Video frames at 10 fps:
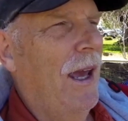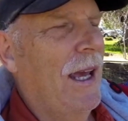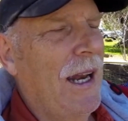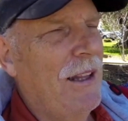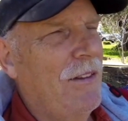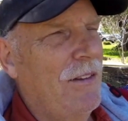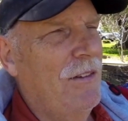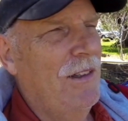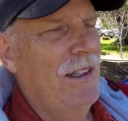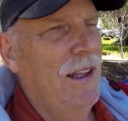And that's
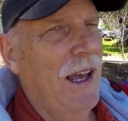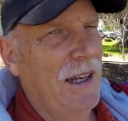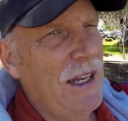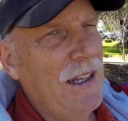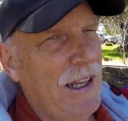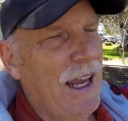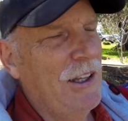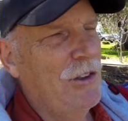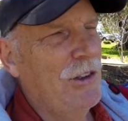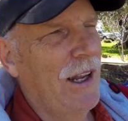an
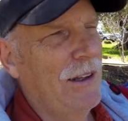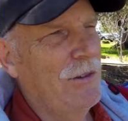indication that